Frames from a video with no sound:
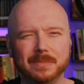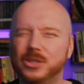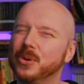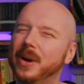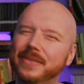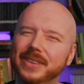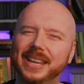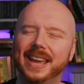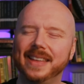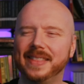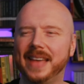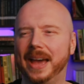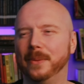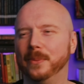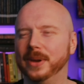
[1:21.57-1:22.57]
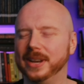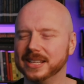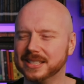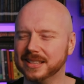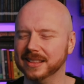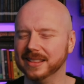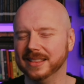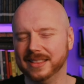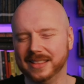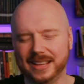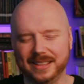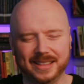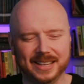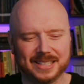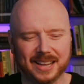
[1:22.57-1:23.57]
Do you ever get that when it's
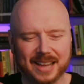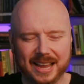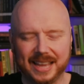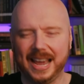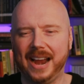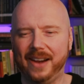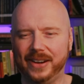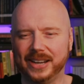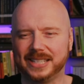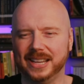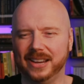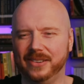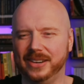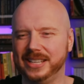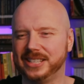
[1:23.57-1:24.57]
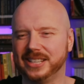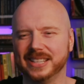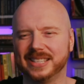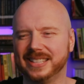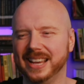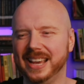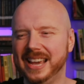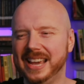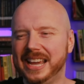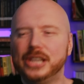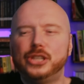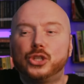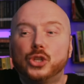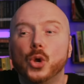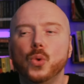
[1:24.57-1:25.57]
there's like a character and he's just
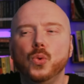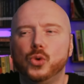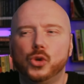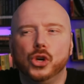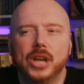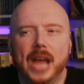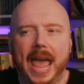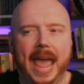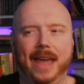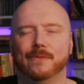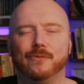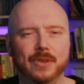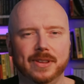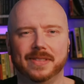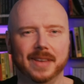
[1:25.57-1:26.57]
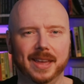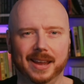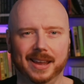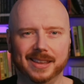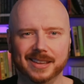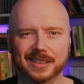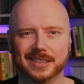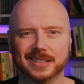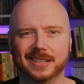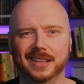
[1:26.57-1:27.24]
he's too good at everything and you're just